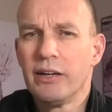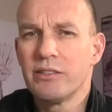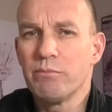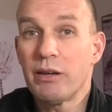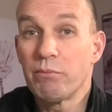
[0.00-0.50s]

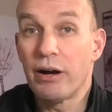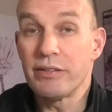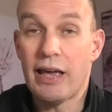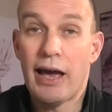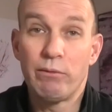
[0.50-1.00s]
To minimize
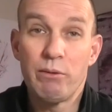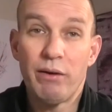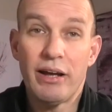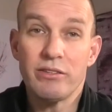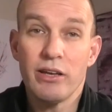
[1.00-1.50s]
our
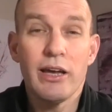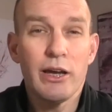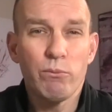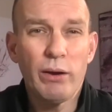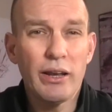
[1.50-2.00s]
impact,
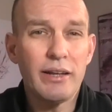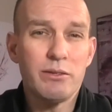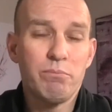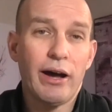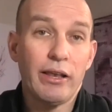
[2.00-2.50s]
we elect to
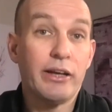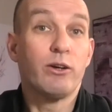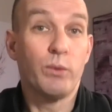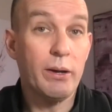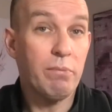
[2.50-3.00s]
buy like
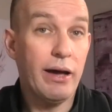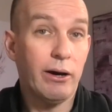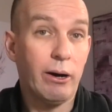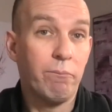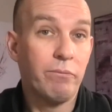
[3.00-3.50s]
green
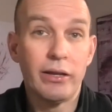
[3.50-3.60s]
power.